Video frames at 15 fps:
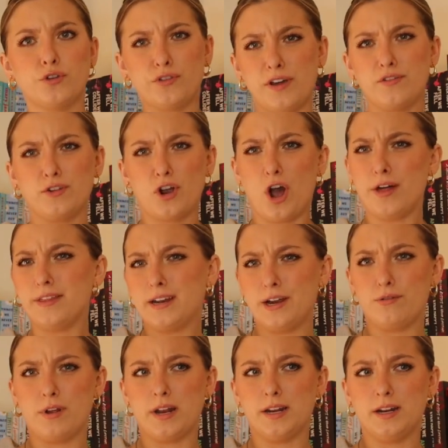if I forgot that I
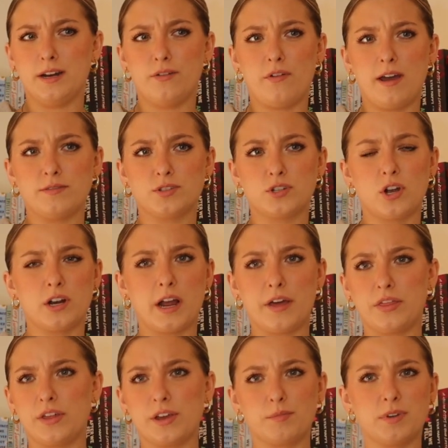rated it a 5 star, I
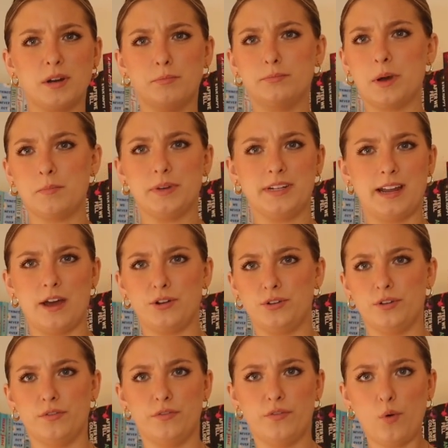think I'm gonna bump it down
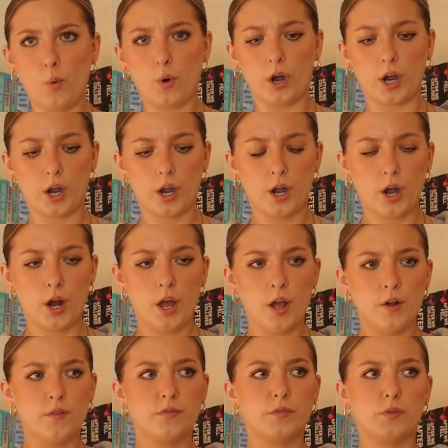to a
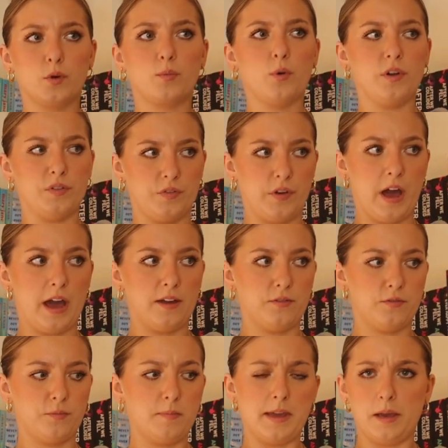
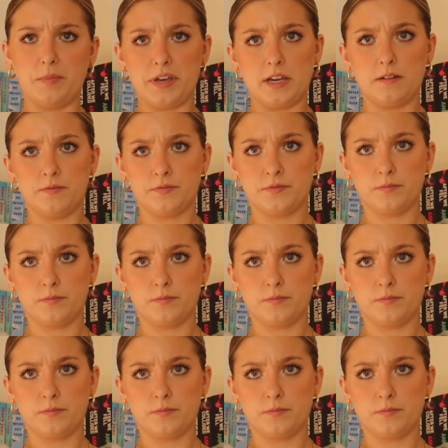4.5 maybe,